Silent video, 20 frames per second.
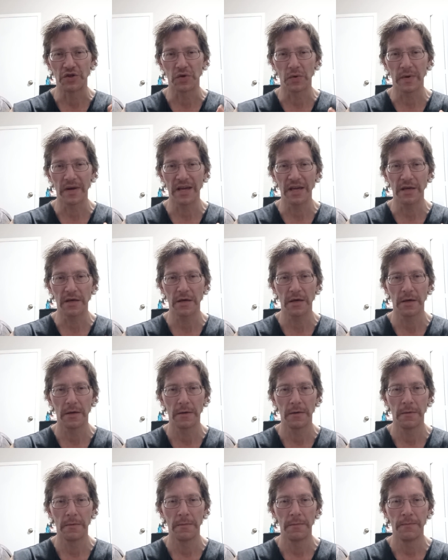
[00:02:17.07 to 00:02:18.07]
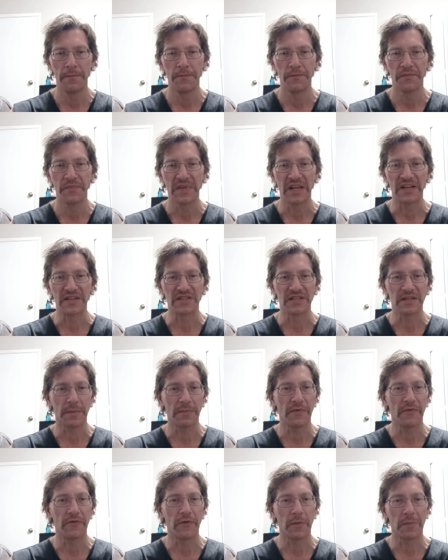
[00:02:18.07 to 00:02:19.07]
drink and
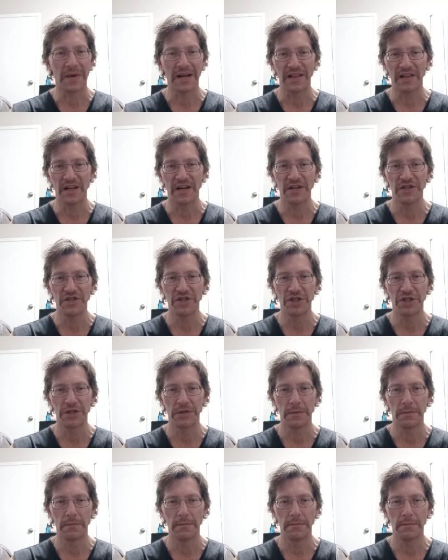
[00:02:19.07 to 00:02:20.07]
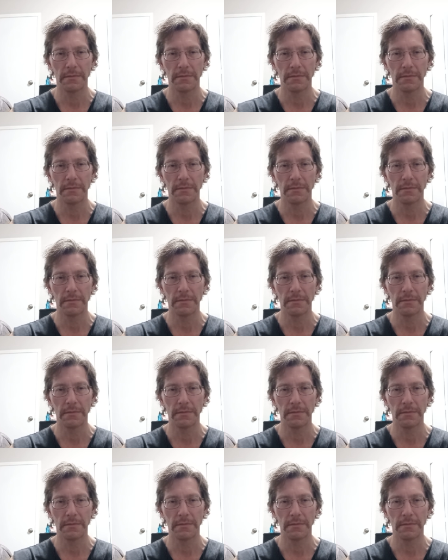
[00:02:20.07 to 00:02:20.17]
something for my lunch.